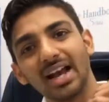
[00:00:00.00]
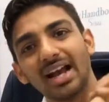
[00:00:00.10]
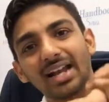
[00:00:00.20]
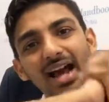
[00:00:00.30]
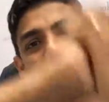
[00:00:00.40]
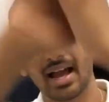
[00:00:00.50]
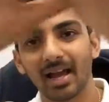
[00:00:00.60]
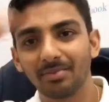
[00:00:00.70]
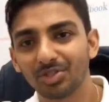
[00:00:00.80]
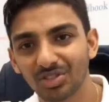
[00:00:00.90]
And
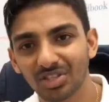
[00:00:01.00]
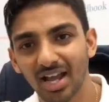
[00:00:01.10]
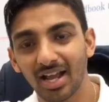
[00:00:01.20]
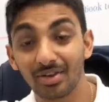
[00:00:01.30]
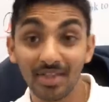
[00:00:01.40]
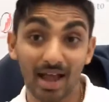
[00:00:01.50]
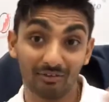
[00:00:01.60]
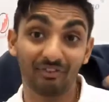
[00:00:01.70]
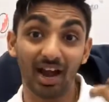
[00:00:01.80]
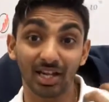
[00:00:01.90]
I'm just
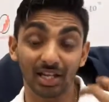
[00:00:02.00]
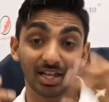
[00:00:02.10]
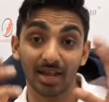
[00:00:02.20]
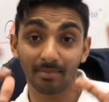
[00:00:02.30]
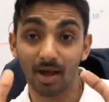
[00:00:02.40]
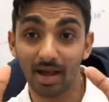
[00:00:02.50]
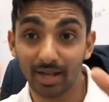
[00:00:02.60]
finally I'm